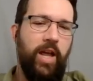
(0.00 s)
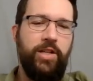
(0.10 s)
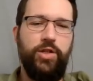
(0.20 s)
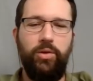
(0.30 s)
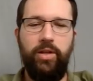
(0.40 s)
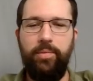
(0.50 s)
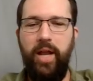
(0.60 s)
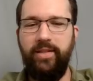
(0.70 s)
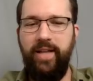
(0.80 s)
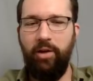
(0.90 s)
It's to
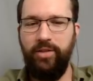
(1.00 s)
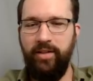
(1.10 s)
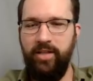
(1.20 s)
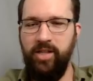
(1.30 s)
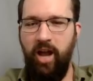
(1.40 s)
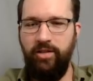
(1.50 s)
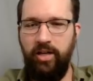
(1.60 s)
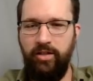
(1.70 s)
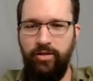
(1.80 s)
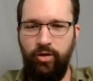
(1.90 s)
eliminate doubt that this
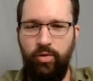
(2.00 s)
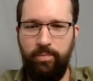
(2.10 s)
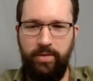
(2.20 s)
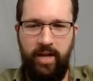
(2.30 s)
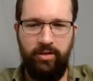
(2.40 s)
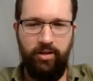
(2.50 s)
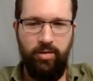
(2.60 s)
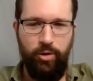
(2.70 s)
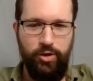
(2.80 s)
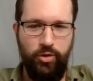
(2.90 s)
contractor is equipped to handle
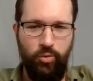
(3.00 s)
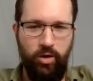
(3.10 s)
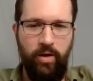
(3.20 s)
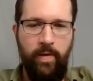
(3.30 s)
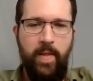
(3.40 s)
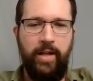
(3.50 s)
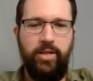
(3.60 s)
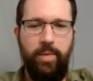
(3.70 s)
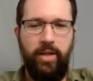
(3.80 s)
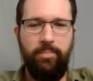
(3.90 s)
commercial work and
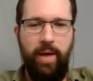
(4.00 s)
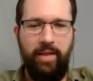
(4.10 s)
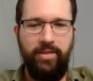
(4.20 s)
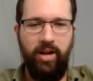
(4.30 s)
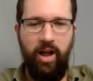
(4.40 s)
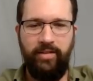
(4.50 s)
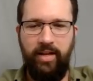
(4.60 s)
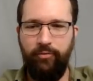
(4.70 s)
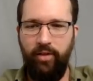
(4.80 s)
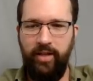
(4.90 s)
to make the path to
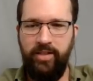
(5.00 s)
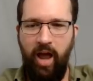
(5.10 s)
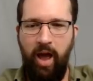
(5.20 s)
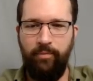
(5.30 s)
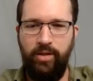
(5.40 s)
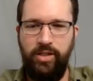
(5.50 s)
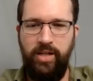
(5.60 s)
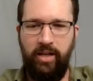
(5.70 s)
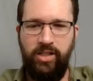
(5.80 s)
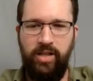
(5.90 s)
contact feel like it's the obvious
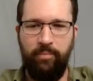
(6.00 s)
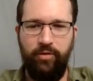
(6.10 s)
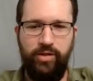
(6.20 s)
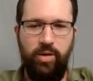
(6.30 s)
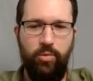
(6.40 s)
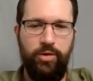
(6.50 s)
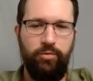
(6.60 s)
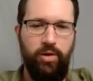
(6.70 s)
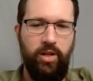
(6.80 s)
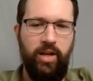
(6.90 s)
next step for someone with
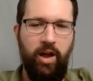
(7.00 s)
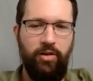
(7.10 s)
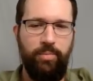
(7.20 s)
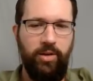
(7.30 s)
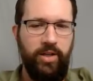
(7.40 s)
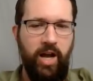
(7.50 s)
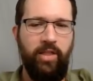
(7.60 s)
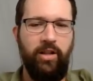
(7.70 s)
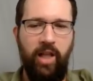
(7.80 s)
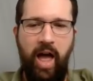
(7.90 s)
the real accountability
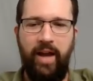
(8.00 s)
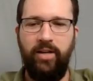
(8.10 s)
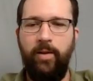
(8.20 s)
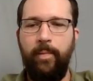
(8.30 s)
on the line.